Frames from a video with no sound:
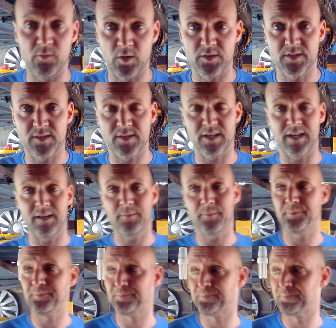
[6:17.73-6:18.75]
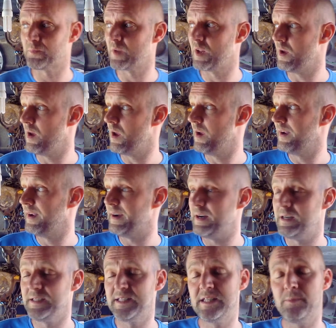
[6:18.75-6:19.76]
got to say.
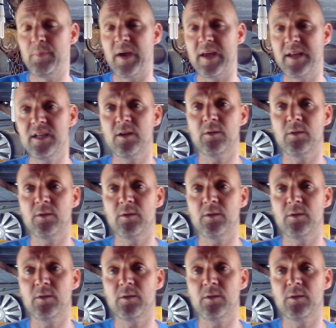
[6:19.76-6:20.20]
Depending